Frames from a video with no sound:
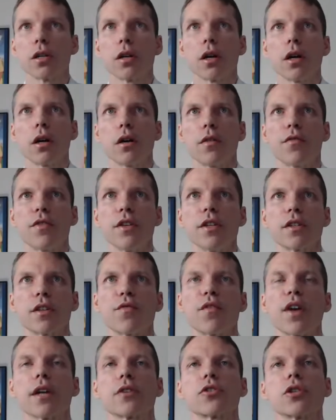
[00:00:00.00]
of these
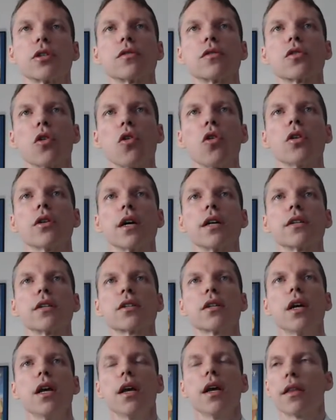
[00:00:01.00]
infections on
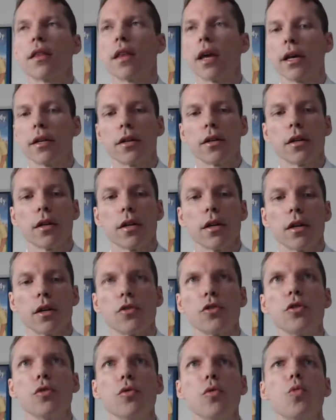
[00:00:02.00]
us, that
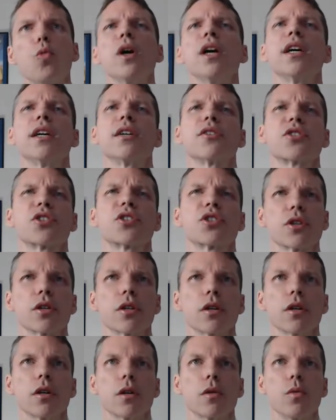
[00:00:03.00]
you wish
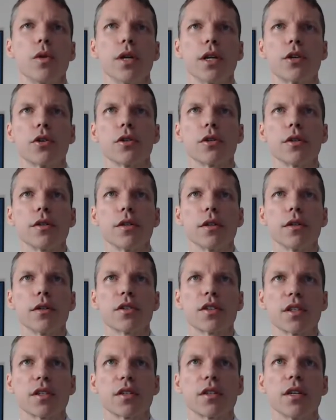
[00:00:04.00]
we could
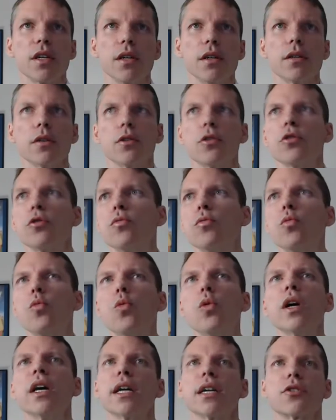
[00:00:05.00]
secede. You
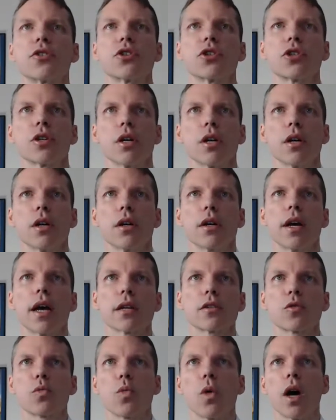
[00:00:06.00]
wish
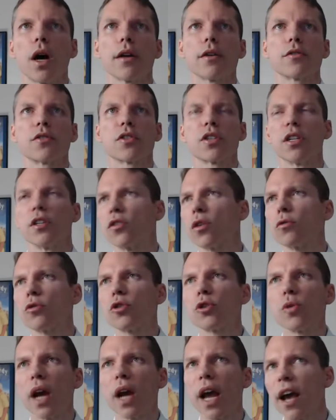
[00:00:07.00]
X, Y, or Z.
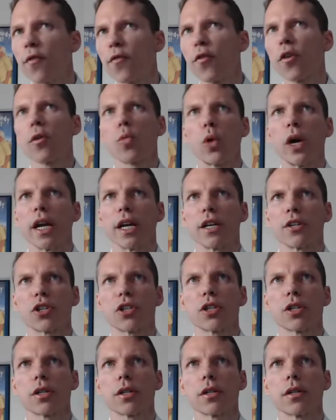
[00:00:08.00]
Don't you ever
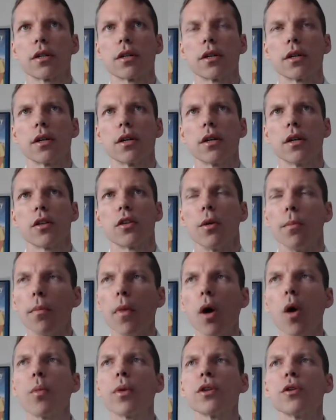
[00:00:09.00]
wish. The
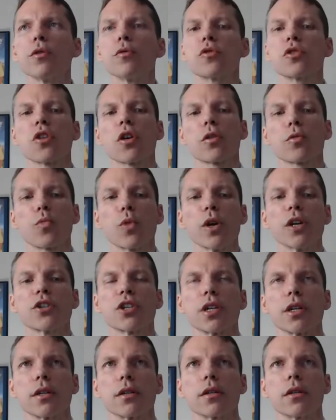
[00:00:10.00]
moment you start
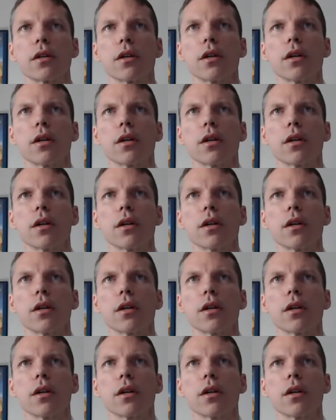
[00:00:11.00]
wishing,